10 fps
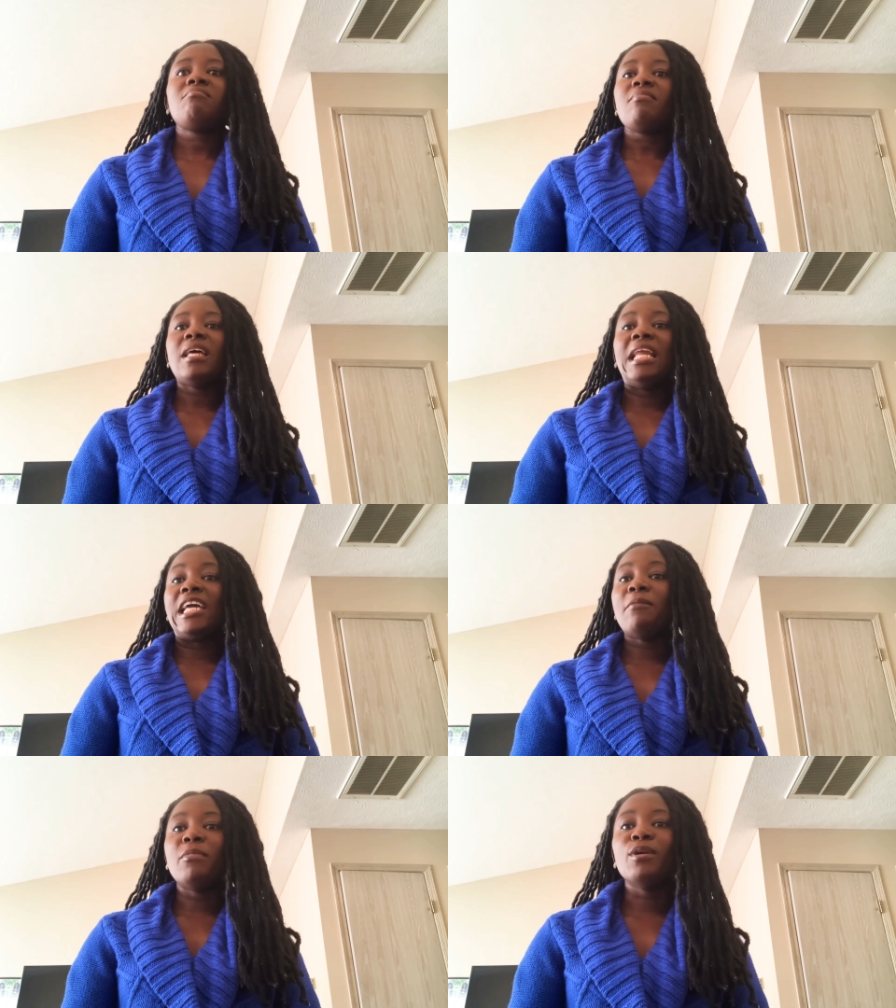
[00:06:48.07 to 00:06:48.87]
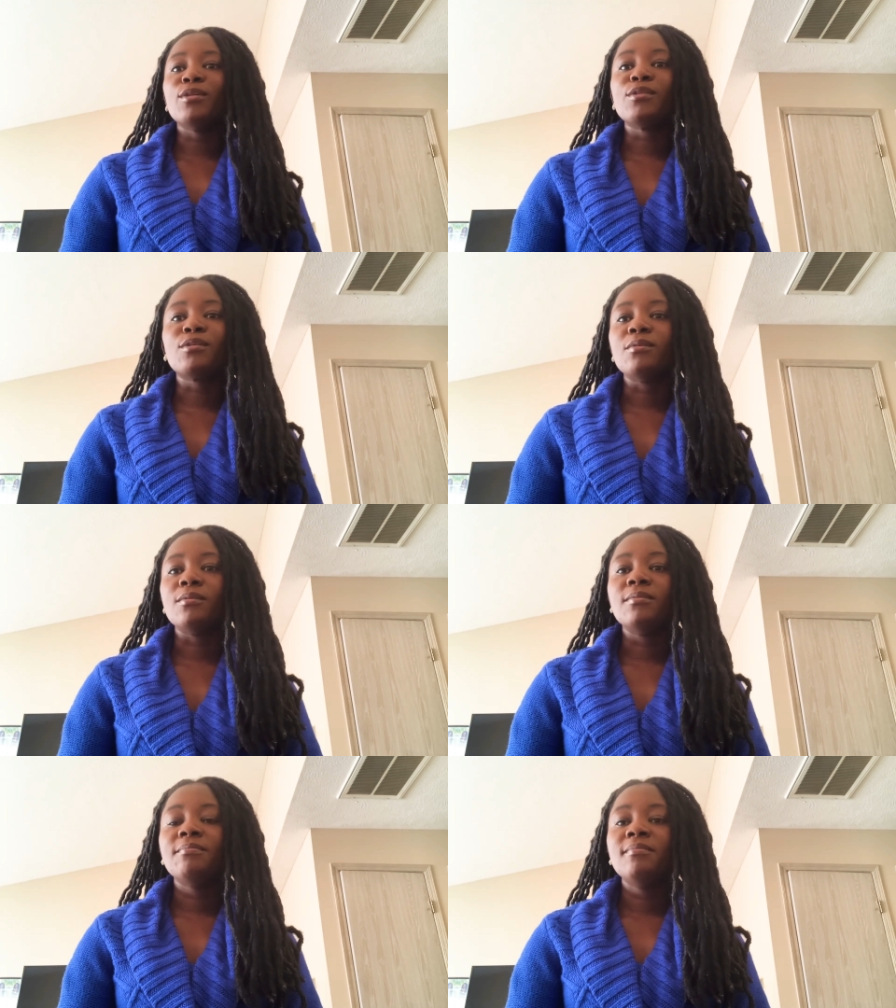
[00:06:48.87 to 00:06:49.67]
like in middle
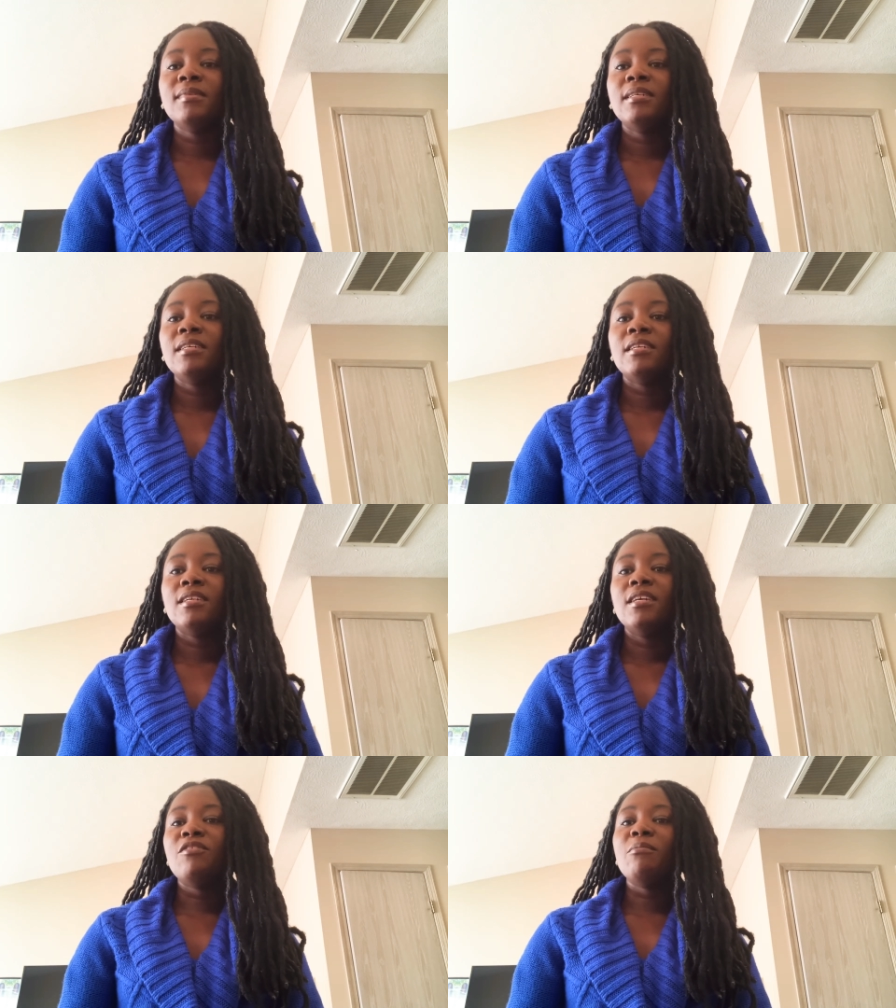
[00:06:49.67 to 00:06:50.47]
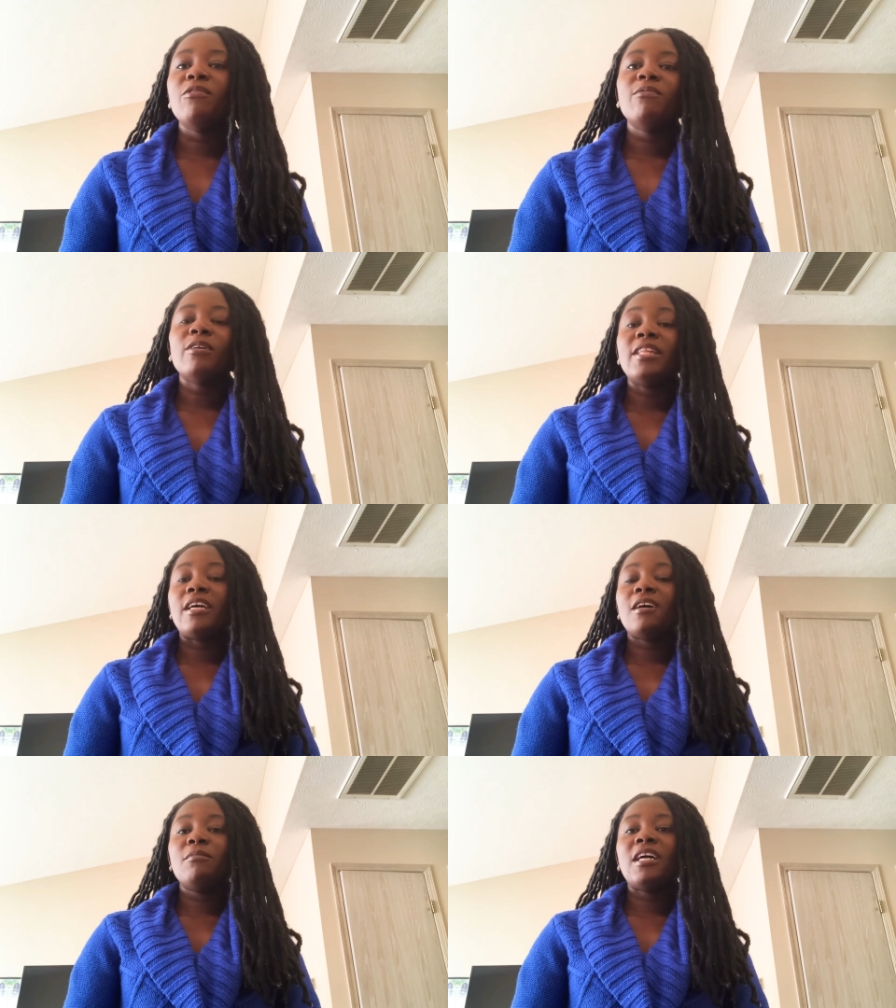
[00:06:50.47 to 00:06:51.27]
school, even before they
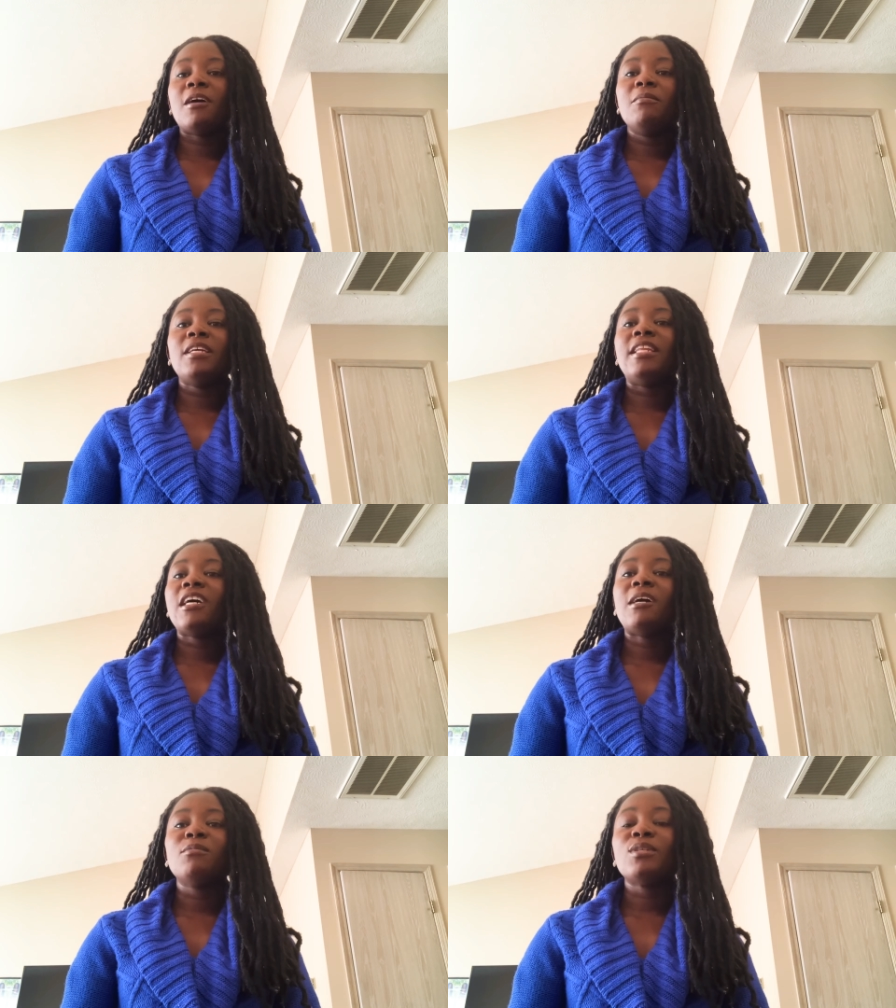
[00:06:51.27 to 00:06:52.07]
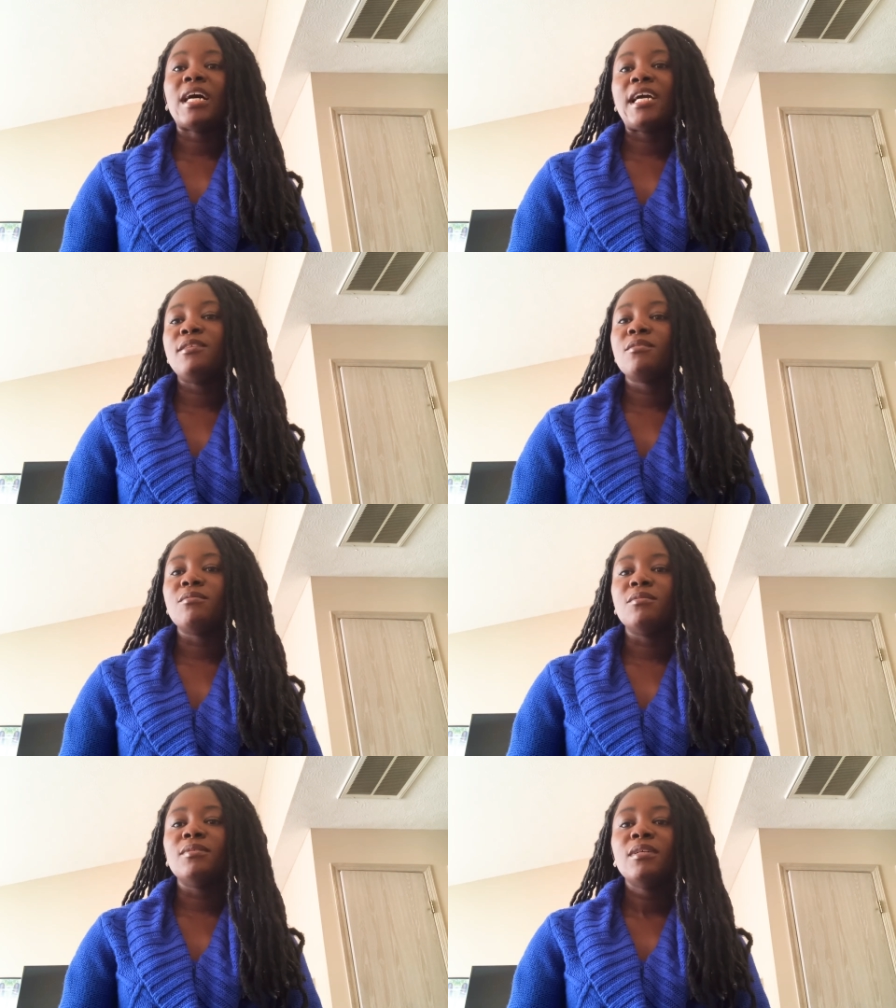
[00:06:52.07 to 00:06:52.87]
become they come to high
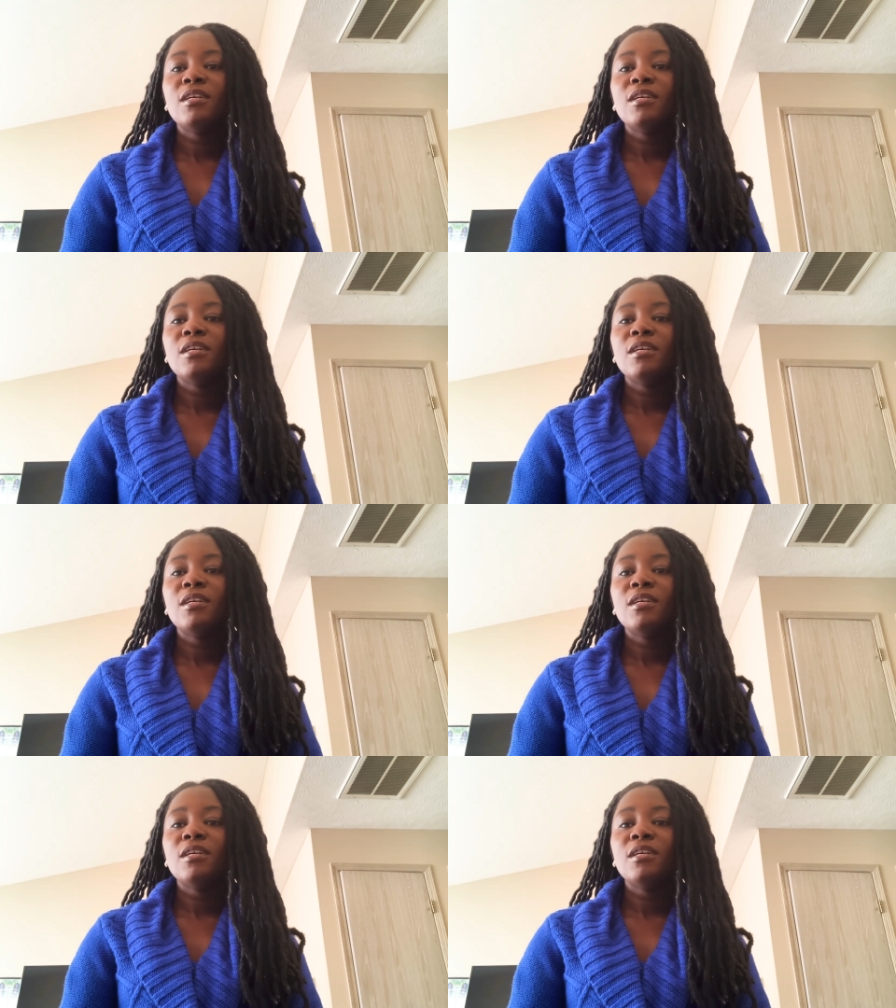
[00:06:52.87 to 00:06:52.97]
school.